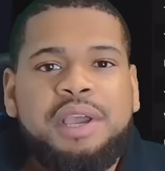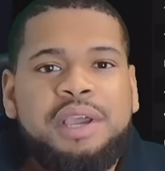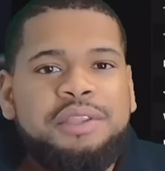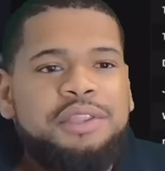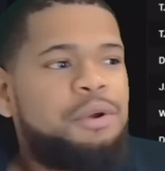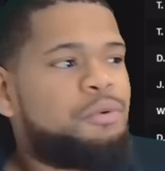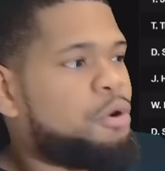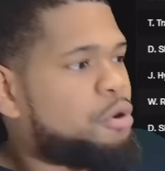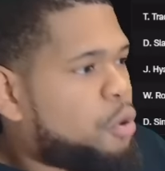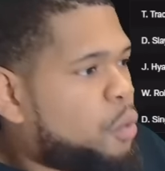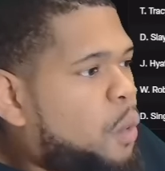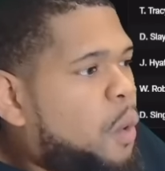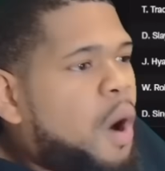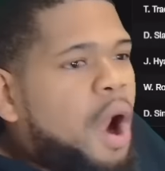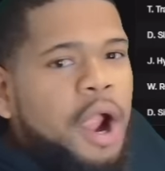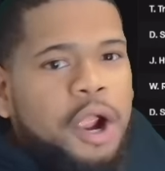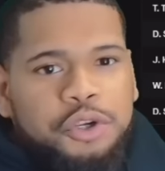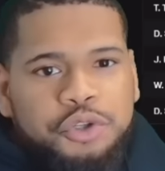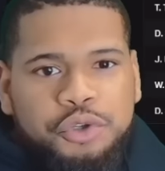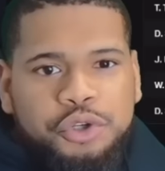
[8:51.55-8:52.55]
that
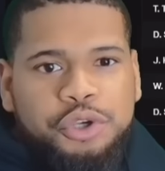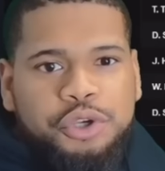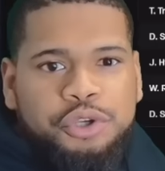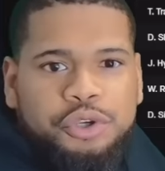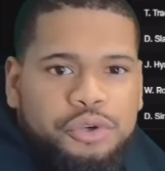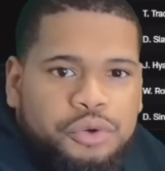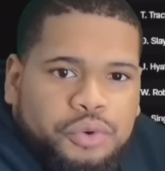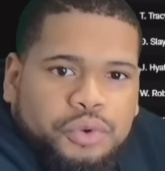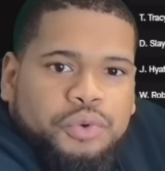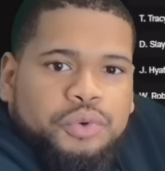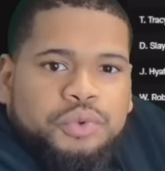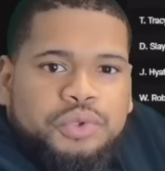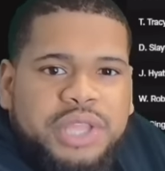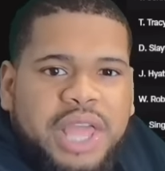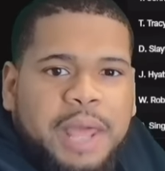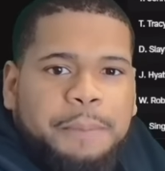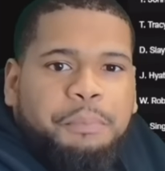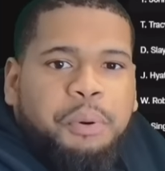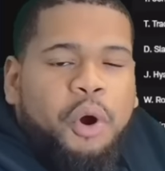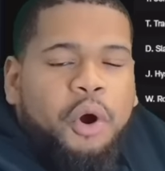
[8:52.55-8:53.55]
requires you to use
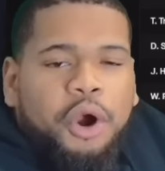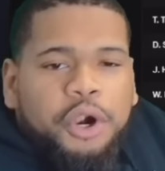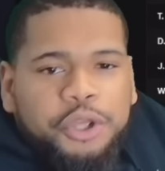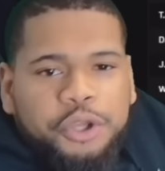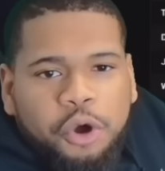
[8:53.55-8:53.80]
that part of